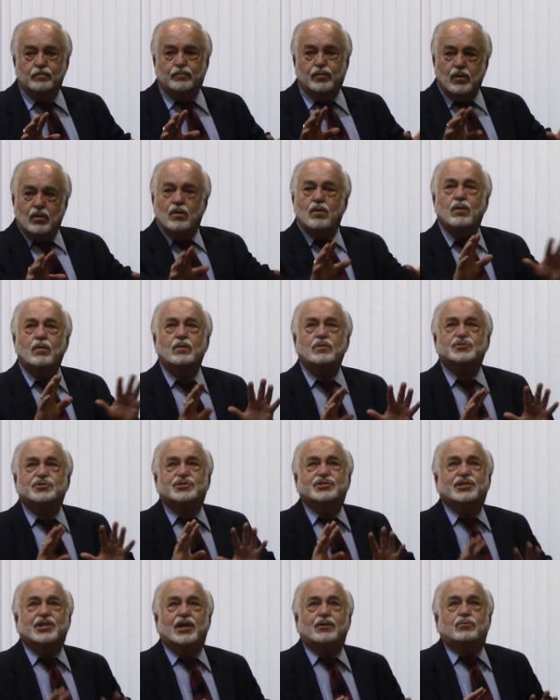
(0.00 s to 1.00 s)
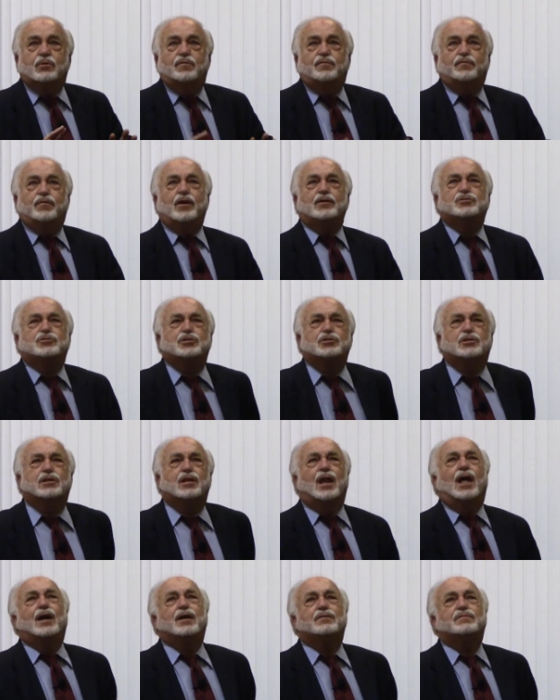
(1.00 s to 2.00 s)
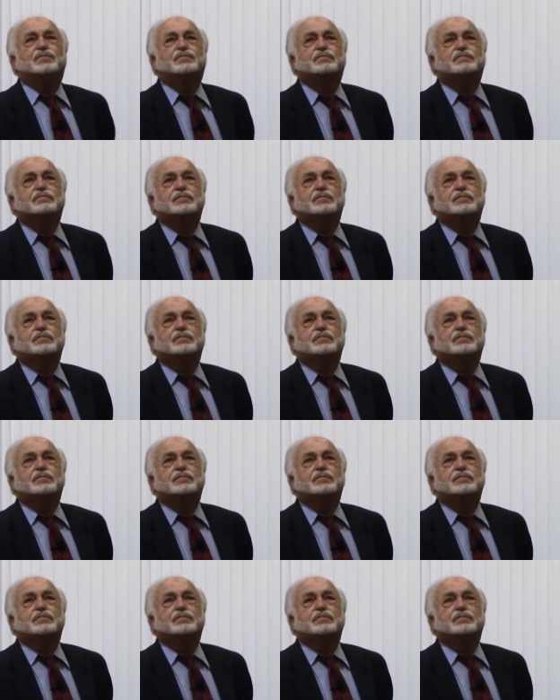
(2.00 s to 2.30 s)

Paul sacrificed his life.